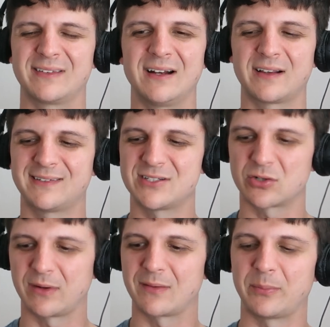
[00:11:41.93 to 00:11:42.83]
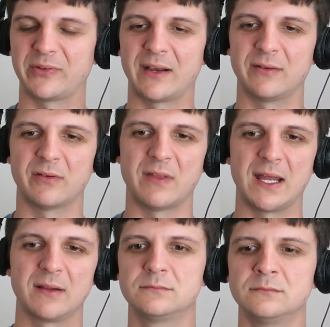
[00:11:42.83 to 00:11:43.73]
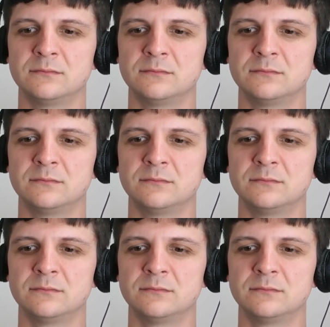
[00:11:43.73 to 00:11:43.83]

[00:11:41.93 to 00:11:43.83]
And Tanaka is such a great representative of that.